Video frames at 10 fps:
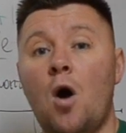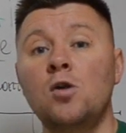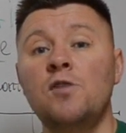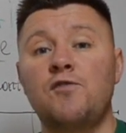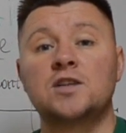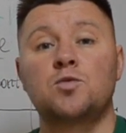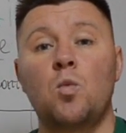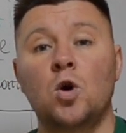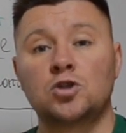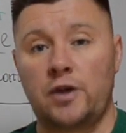all of us, we
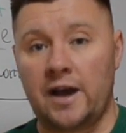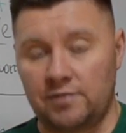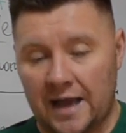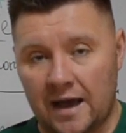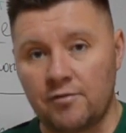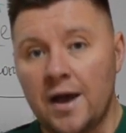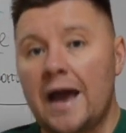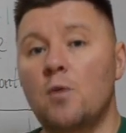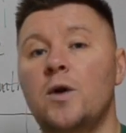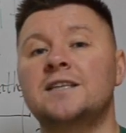want to have love, and we